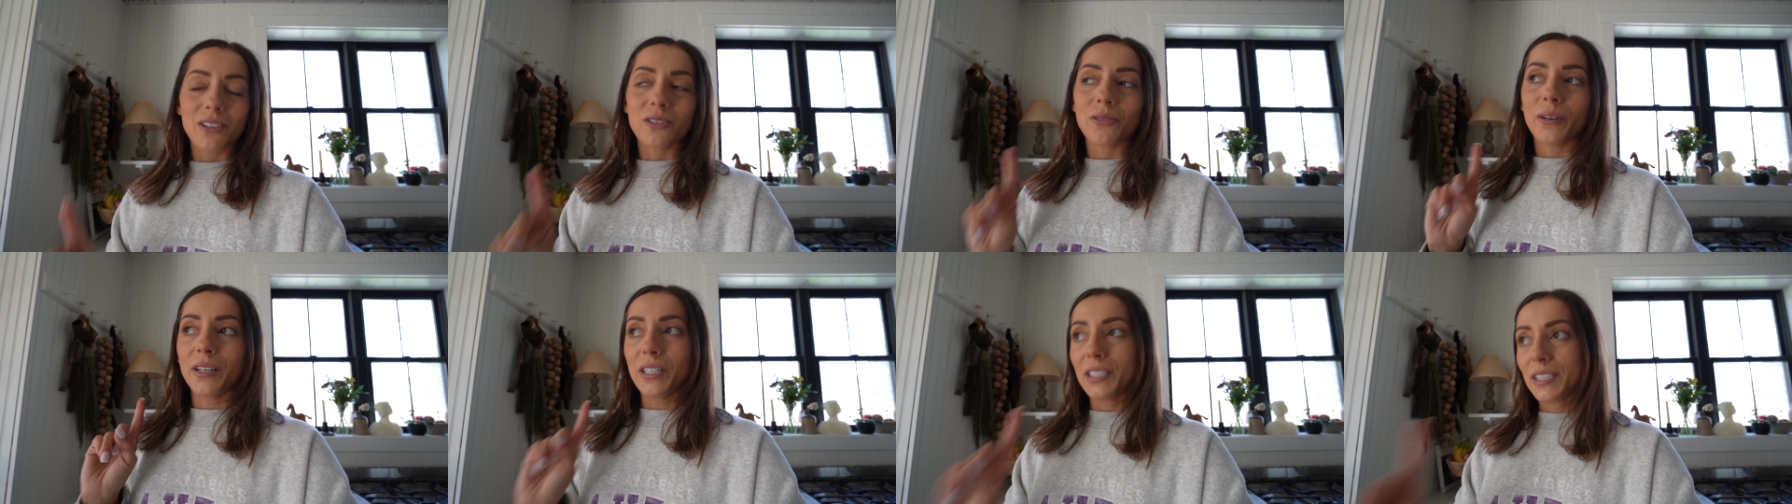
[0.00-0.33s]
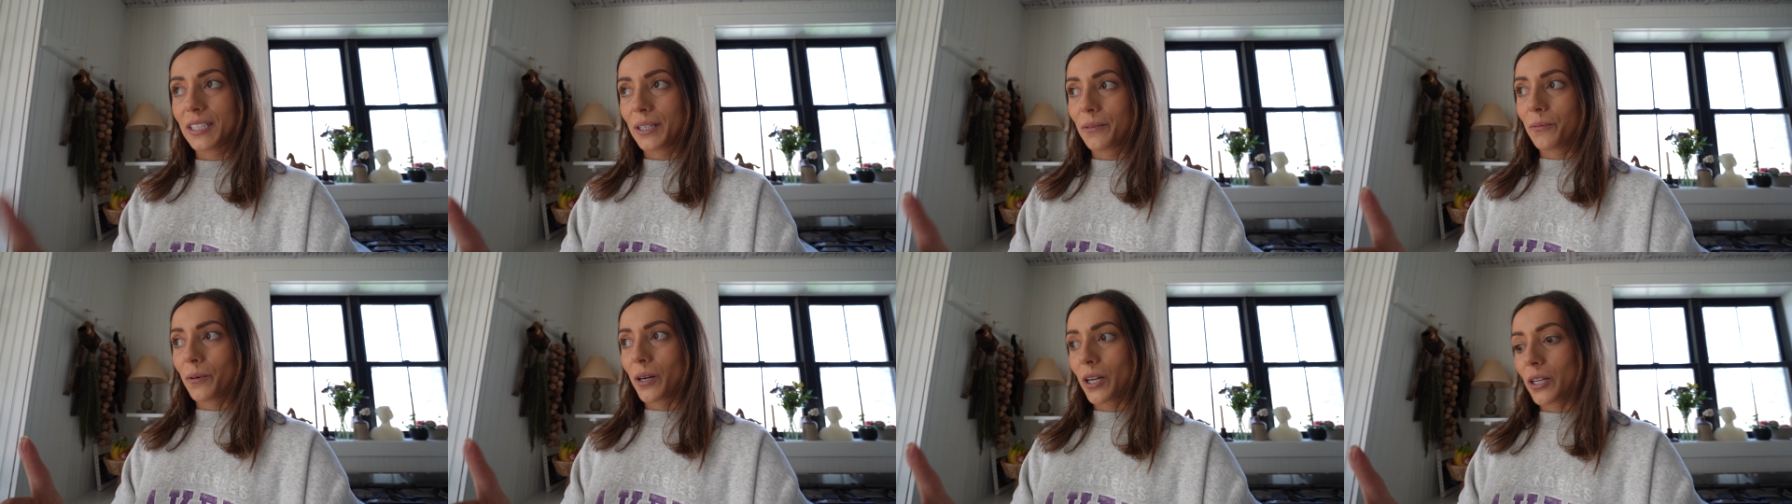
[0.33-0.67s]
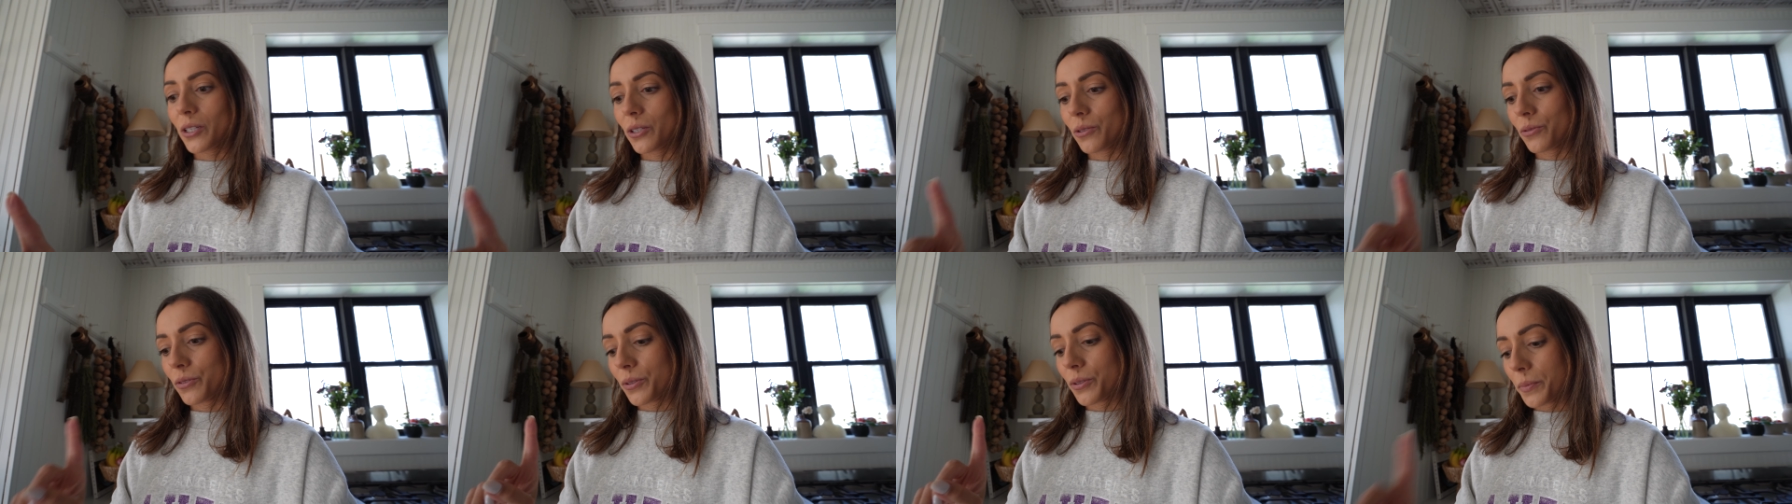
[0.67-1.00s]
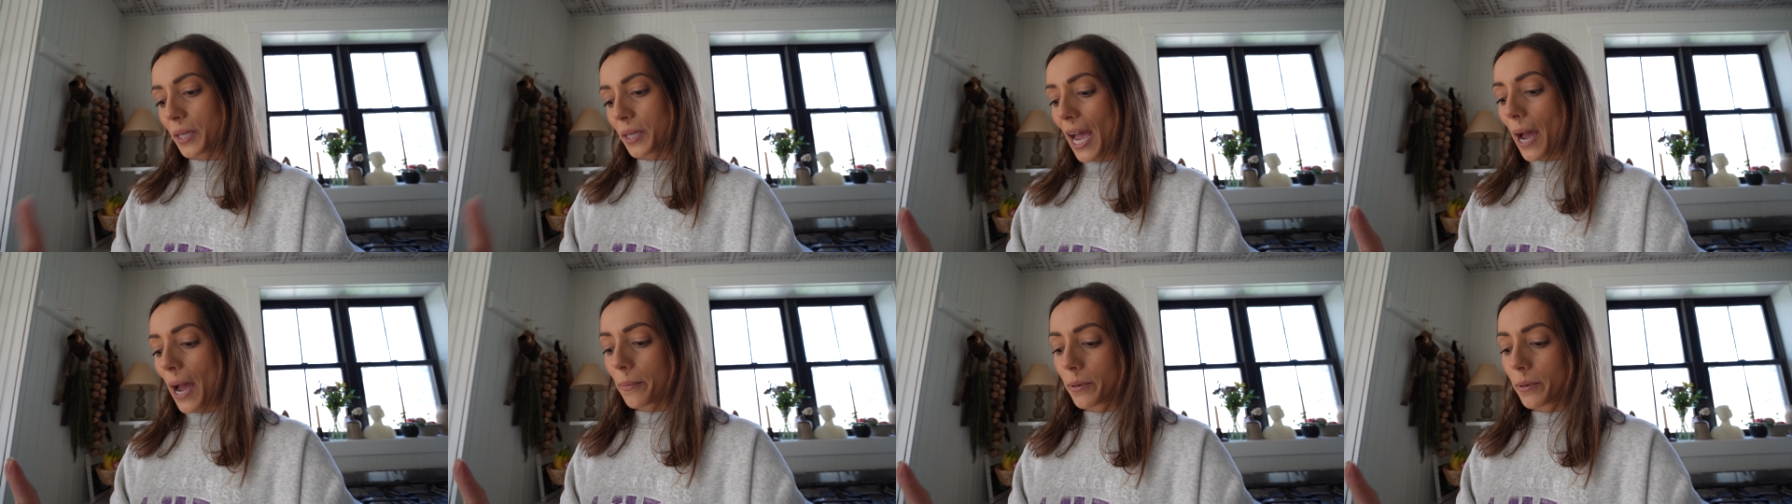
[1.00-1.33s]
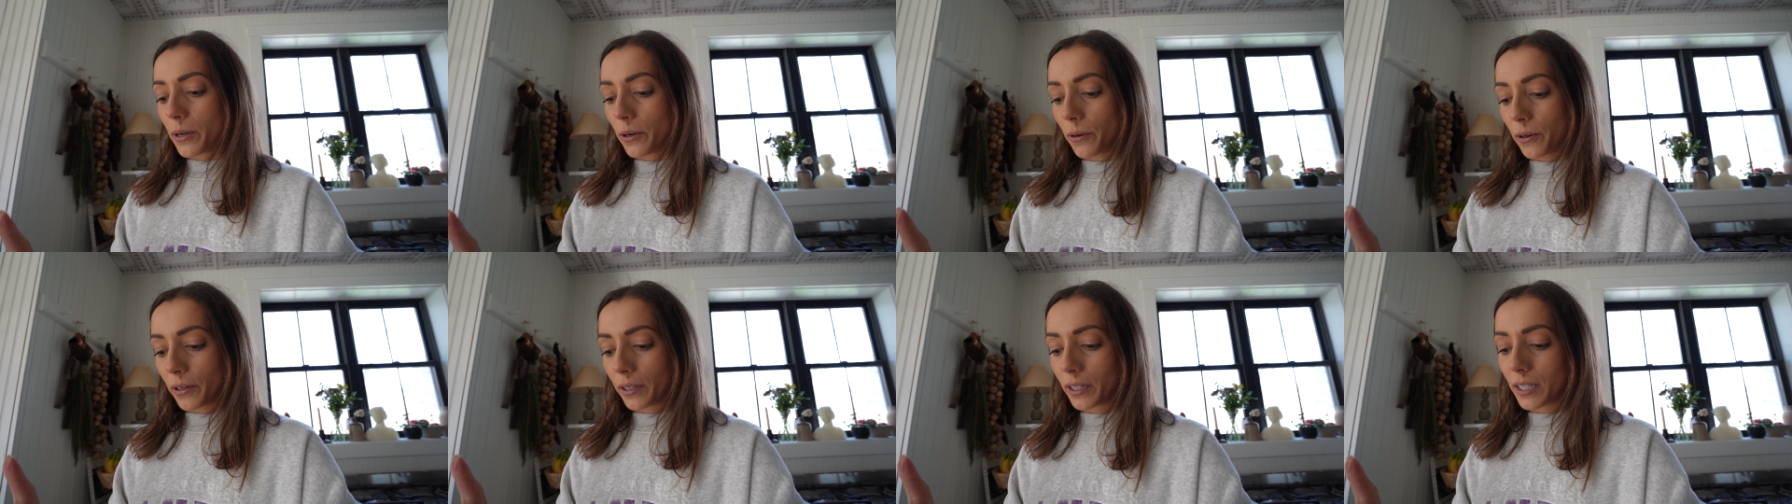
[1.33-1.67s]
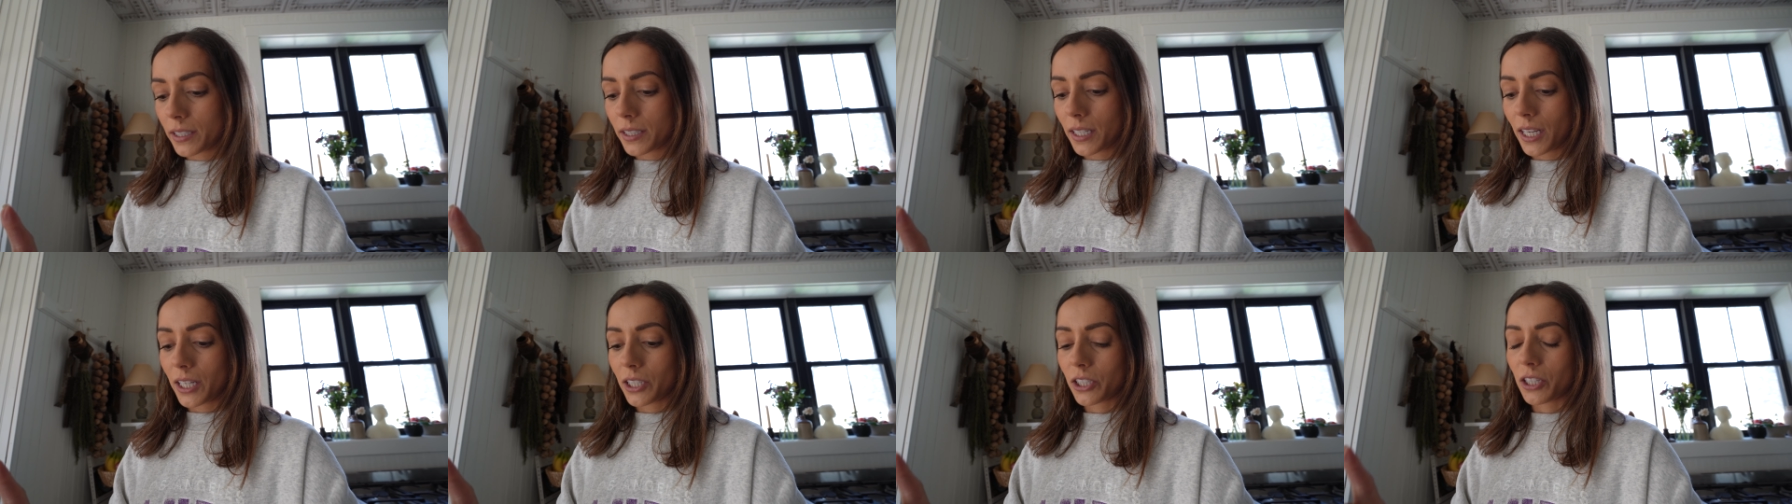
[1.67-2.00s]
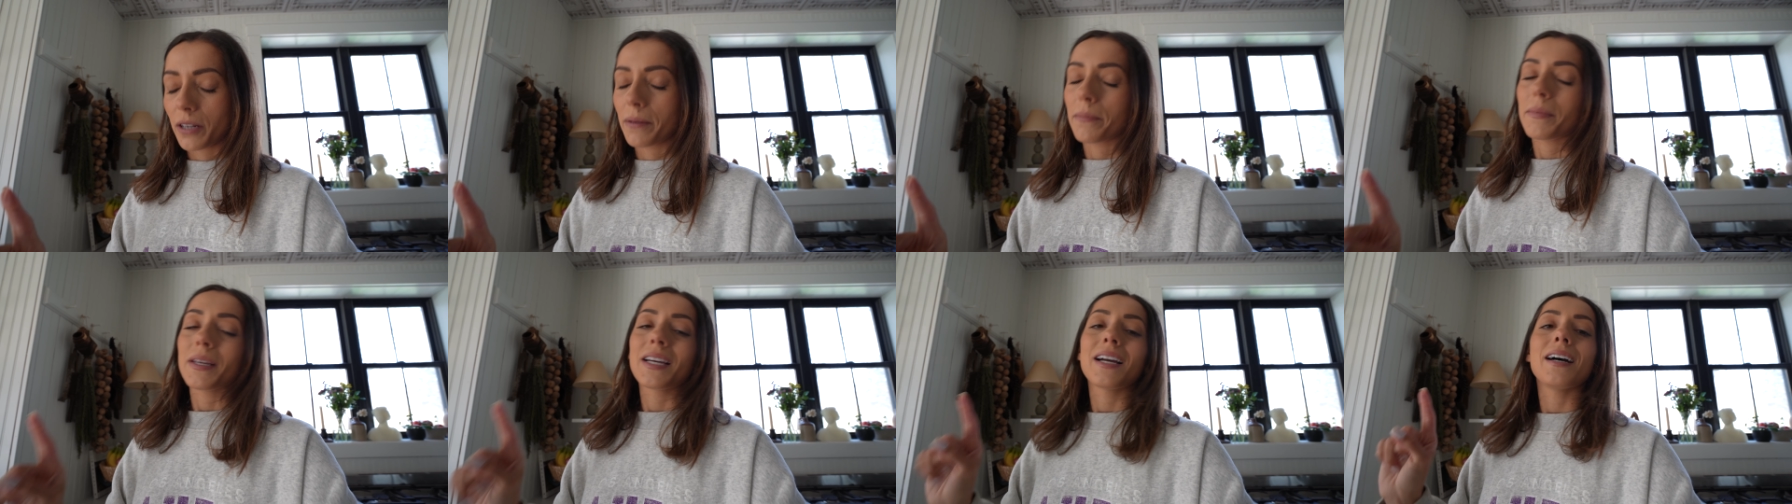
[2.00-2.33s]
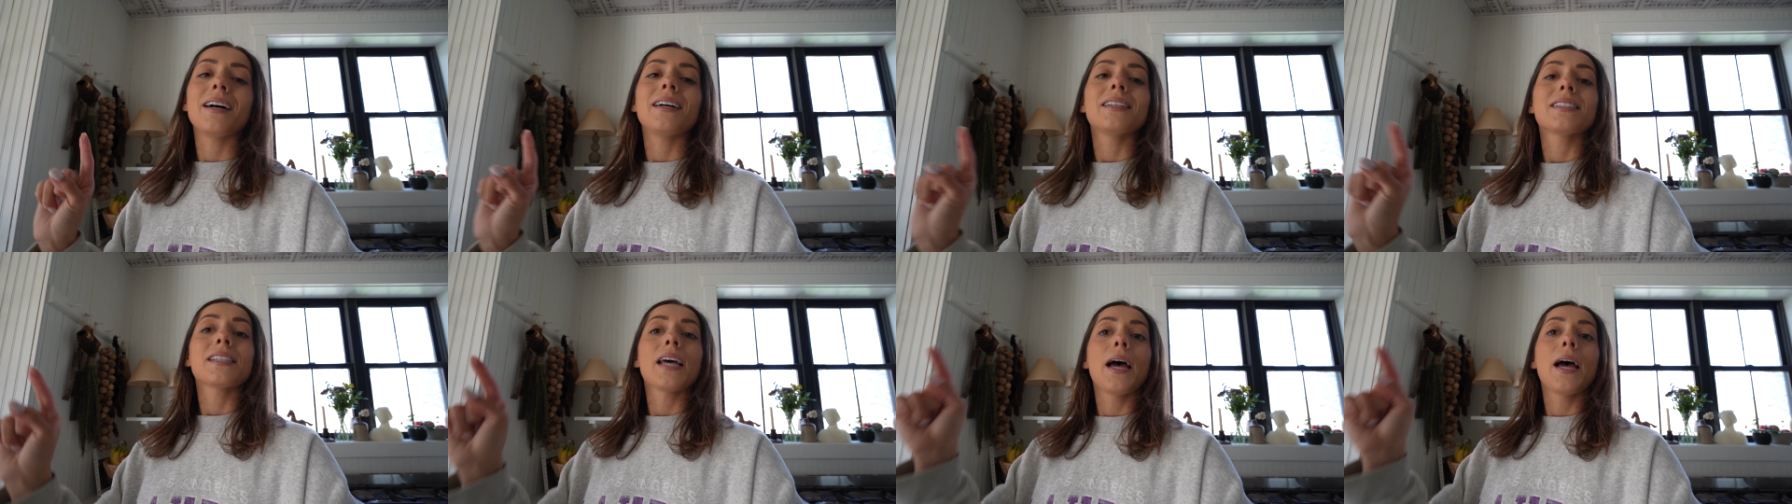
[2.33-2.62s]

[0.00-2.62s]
so I did want to do some cabinet organization because